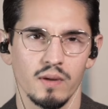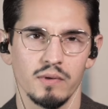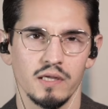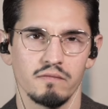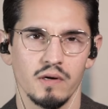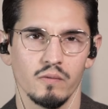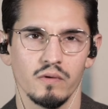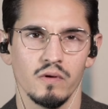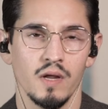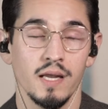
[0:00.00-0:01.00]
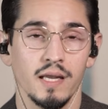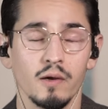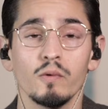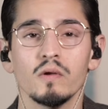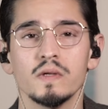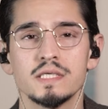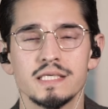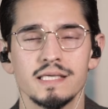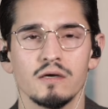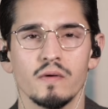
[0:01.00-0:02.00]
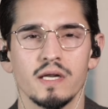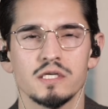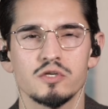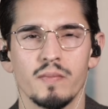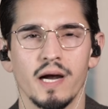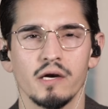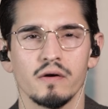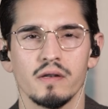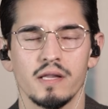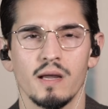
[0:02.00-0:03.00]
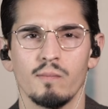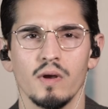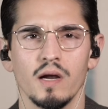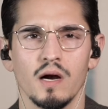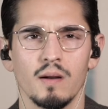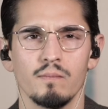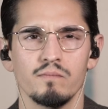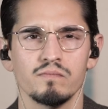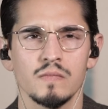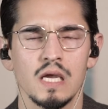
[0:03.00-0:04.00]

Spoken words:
I believe it will instill and inspire in them, a